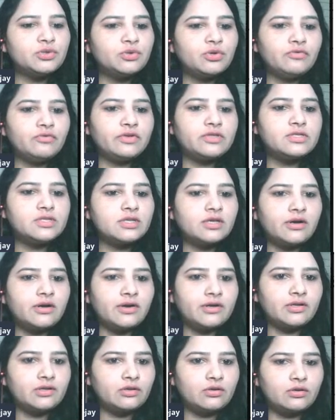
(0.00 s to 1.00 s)
you know if it's
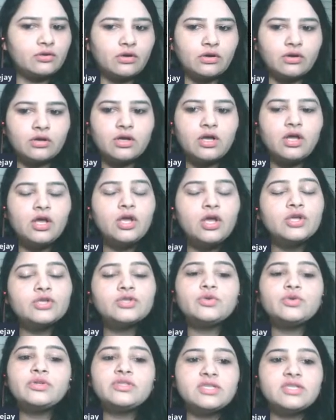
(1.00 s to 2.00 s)
correct or not.
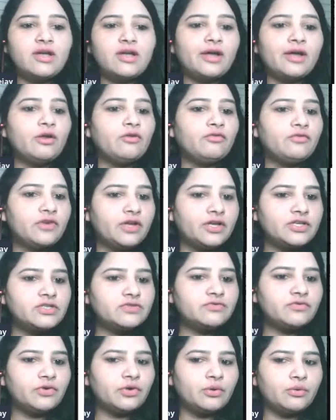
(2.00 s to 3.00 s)
So it's a kind of test
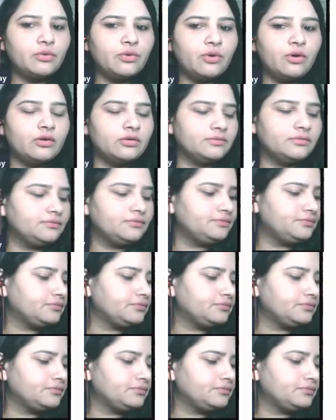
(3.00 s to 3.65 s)
for you all.